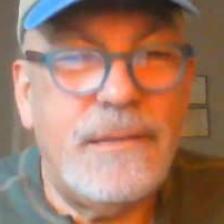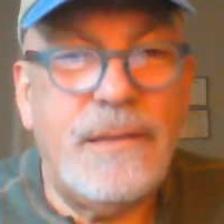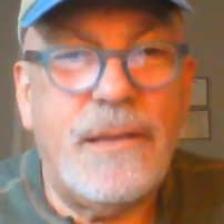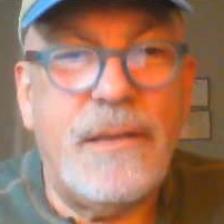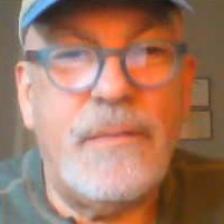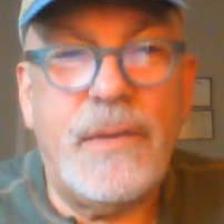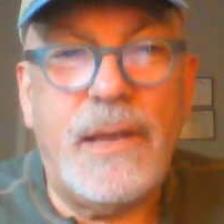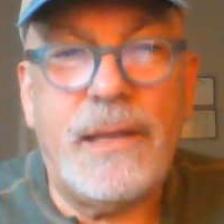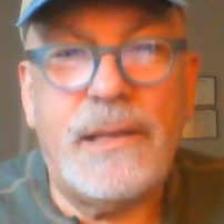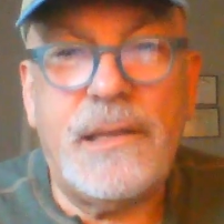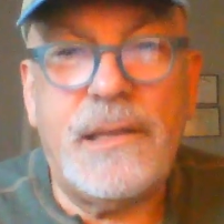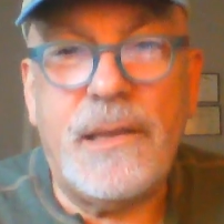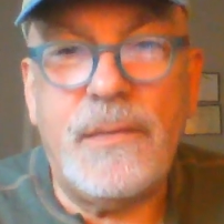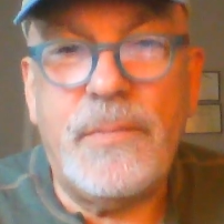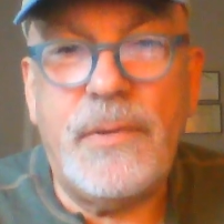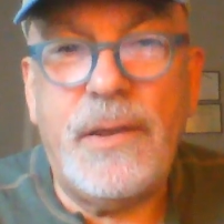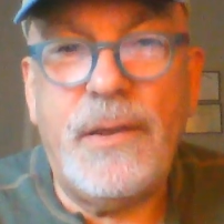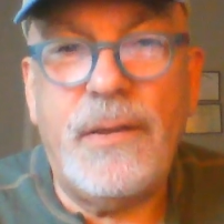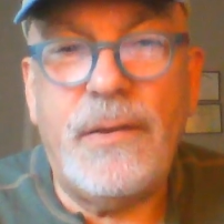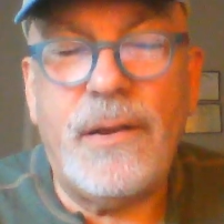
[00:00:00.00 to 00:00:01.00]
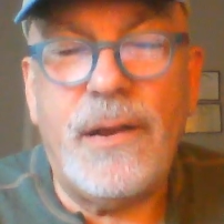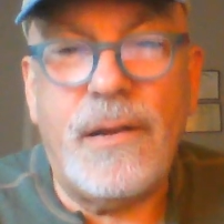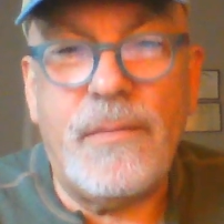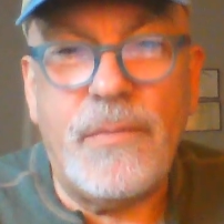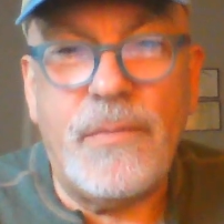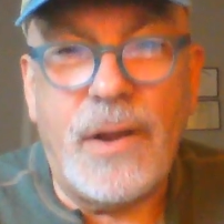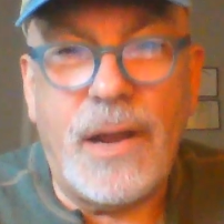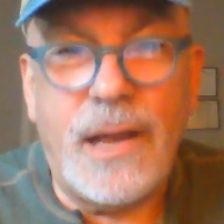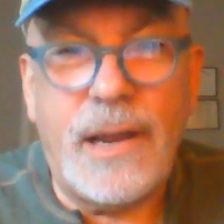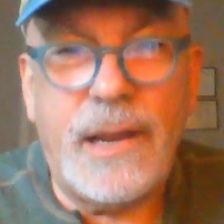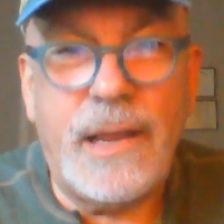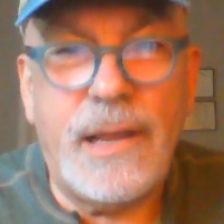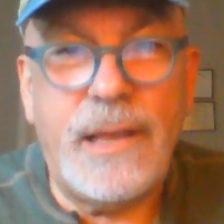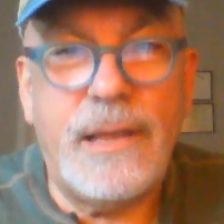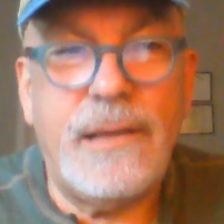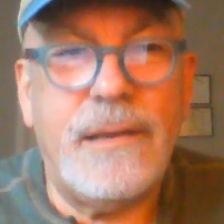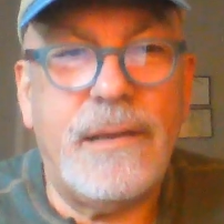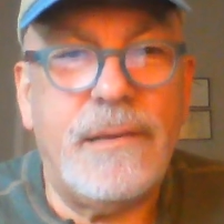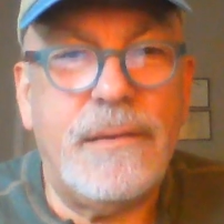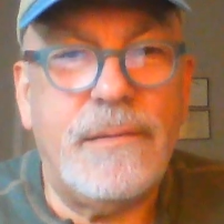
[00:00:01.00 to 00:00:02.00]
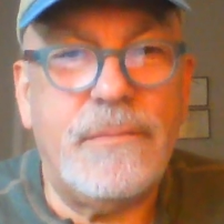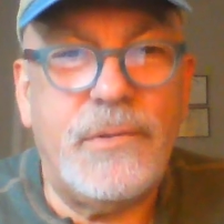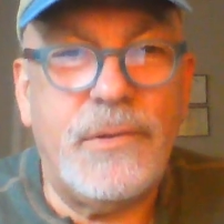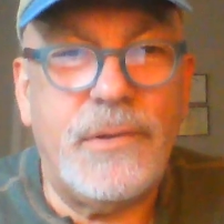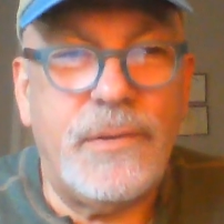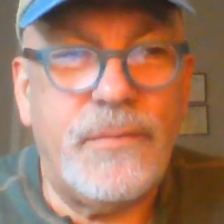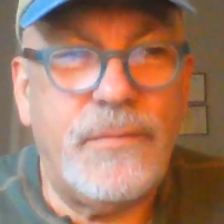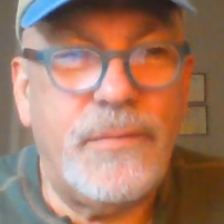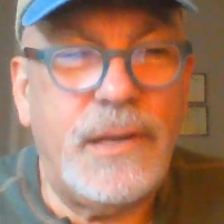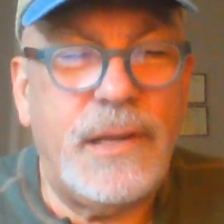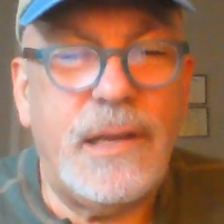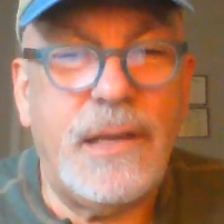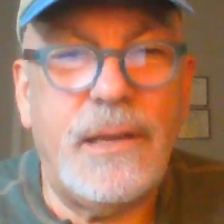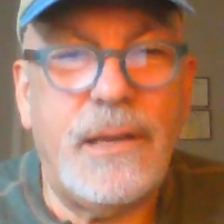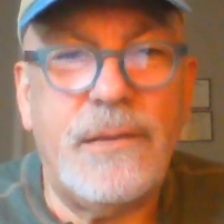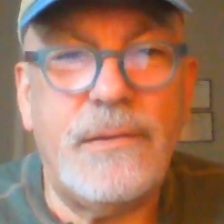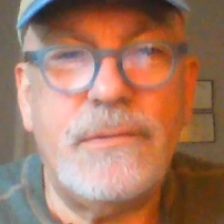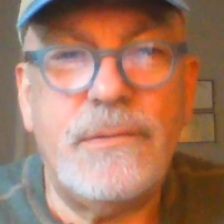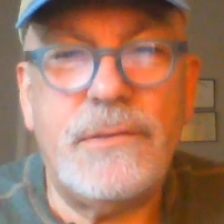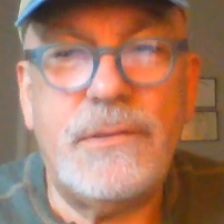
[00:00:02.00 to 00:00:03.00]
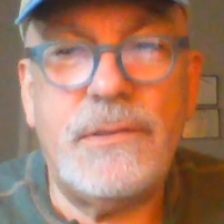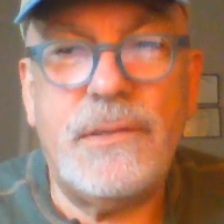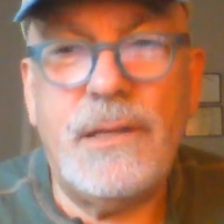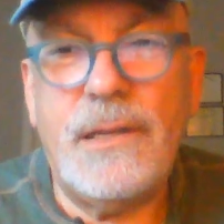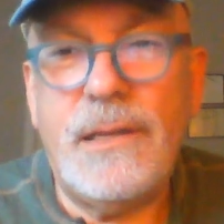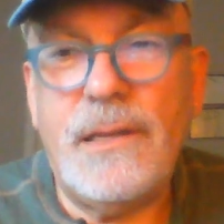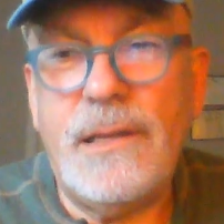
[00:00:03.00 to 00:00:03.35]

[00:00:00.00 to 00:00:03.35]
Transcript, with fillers: I'm at the computer, I'm writing, I'm doing videos.